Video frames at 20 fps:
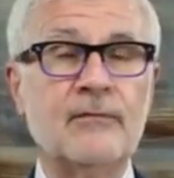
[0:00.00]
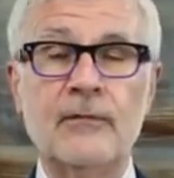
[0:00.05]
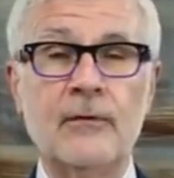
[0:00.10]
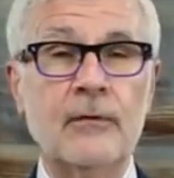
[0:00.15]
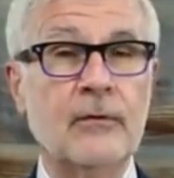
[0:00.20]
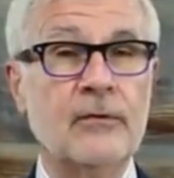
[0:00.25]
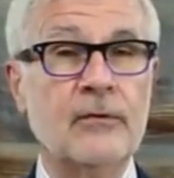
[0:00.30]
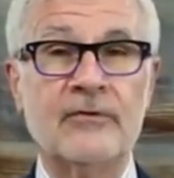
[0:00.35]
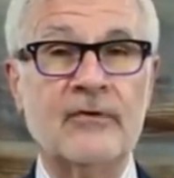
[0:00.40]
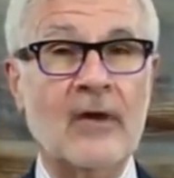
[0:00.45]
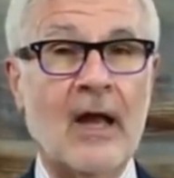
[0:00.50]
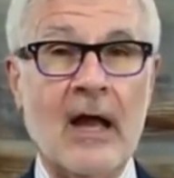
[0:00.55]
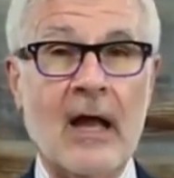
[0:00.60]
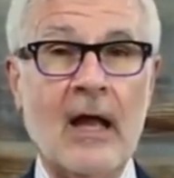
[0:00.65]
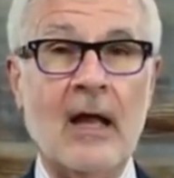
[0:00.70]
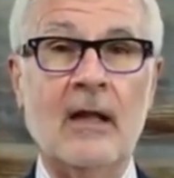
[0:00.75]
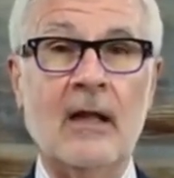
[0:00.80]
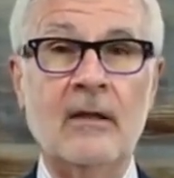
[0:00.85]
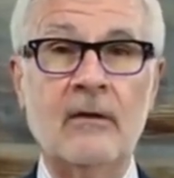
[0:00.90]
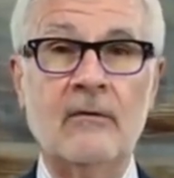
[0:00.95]
foods,
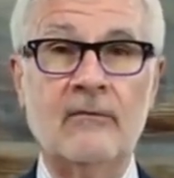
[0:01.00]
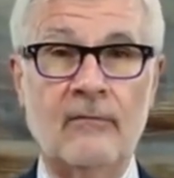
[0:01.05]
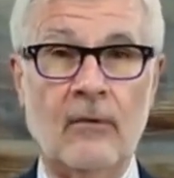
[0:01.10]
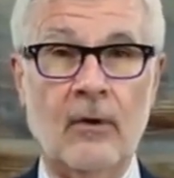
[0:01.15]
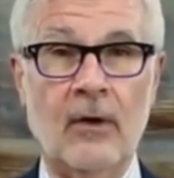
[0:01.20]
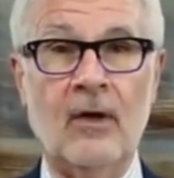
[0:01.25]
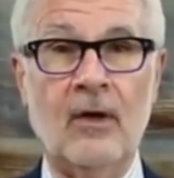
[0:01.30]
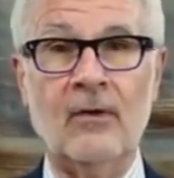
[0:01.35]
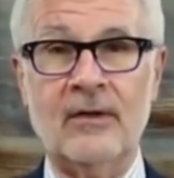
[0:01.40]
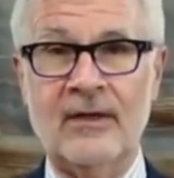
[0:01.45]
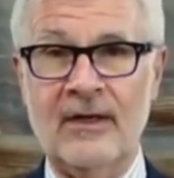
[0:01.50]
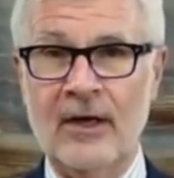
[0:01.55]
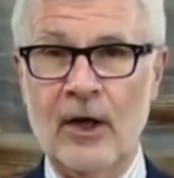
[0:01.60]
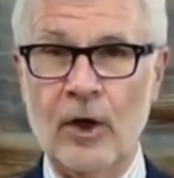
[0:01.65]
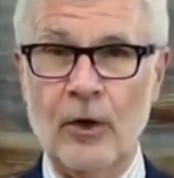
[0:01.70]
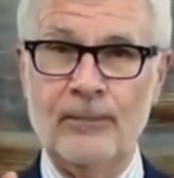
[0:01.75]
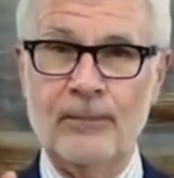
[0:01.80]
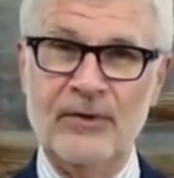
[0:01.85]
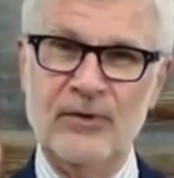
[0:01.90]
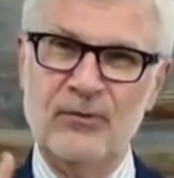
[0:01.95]
olive oil, can
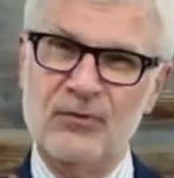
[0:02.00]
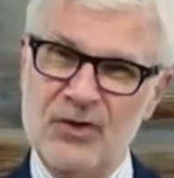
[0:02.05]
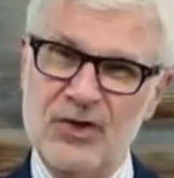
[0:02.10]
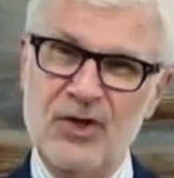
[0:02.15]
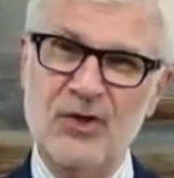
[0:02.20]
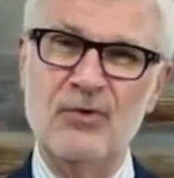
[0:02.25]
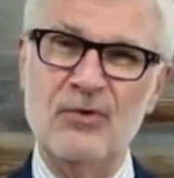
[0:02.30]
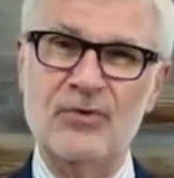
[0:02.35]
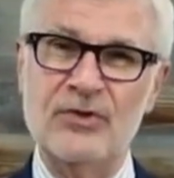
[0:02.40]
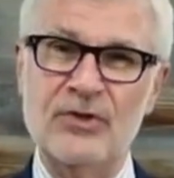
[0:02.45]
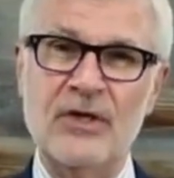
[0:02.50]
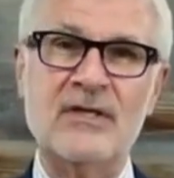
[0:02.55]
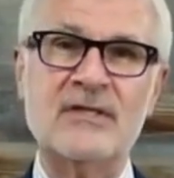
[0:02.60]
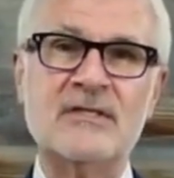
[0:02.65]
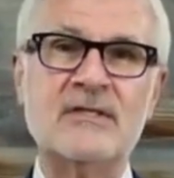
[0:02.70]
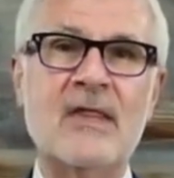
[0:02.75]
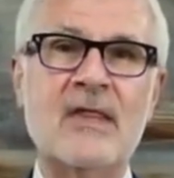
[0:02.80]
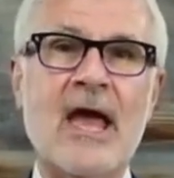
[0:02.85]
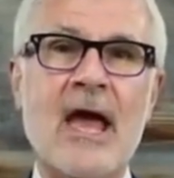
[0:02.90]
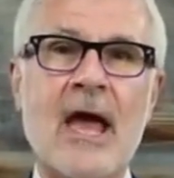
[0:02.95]
help you do
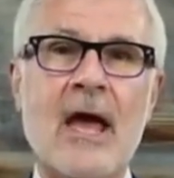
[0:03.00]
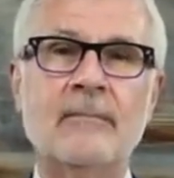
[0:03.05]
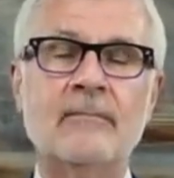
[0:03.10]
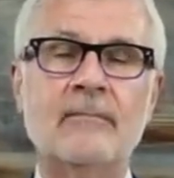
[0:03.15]
just that.